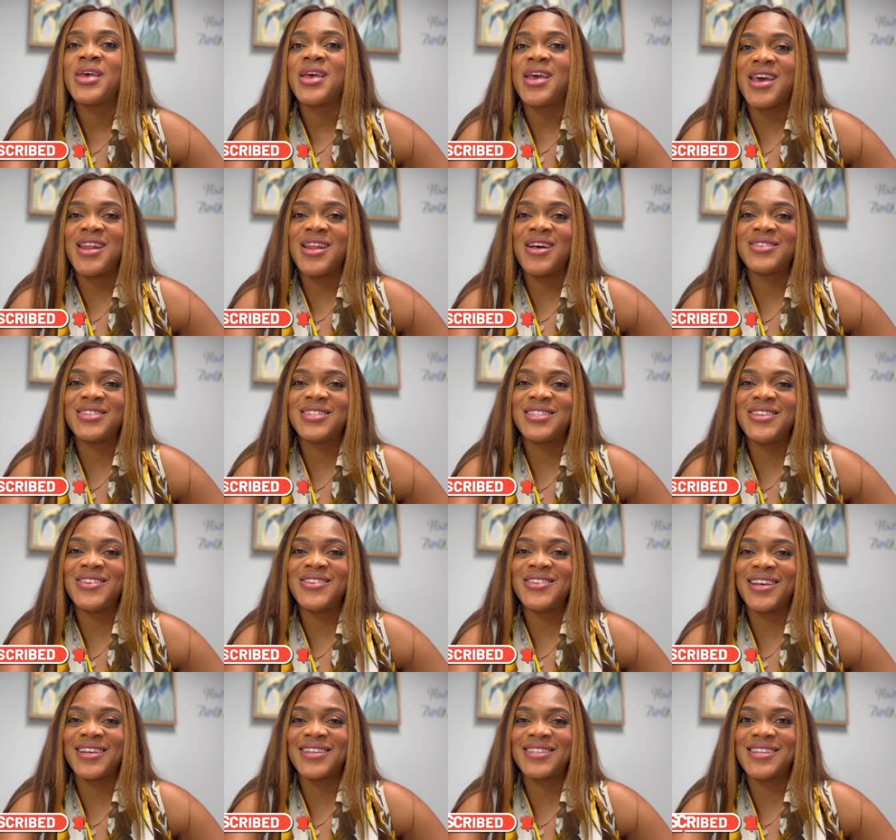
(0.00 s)
And I'll see you
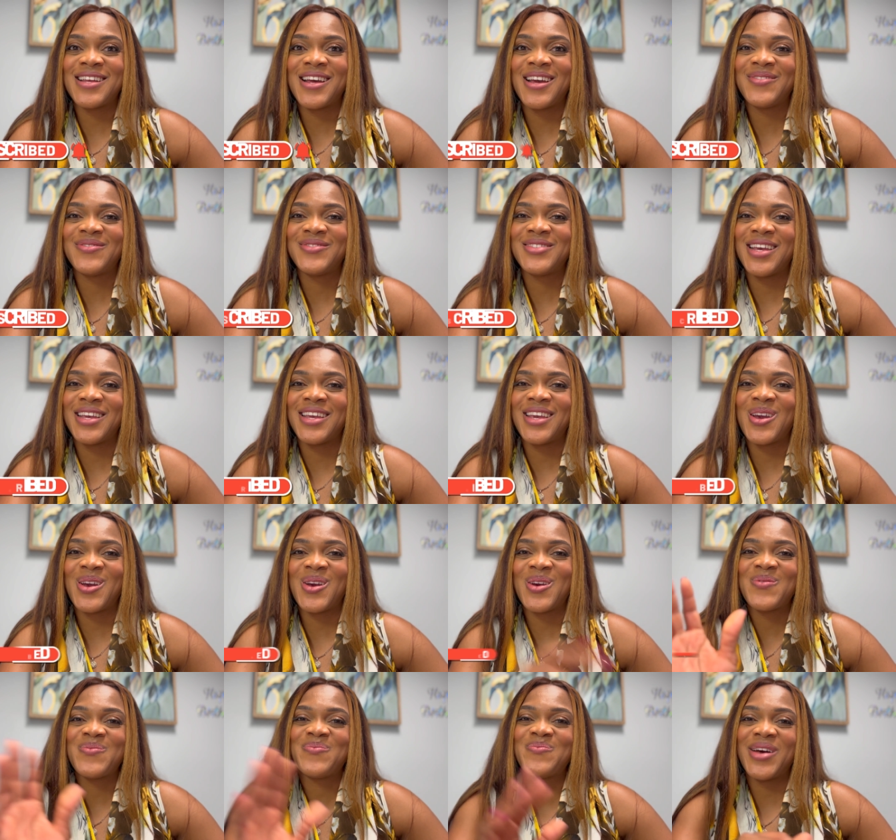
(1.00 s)
next time. Take care.
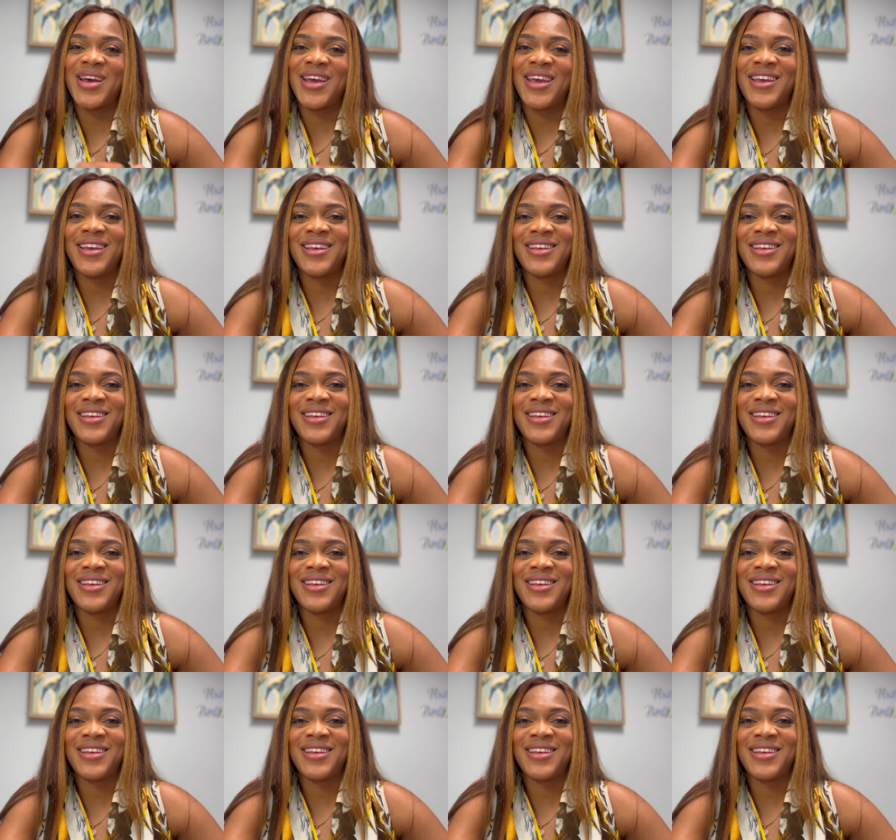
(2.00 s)
Bye.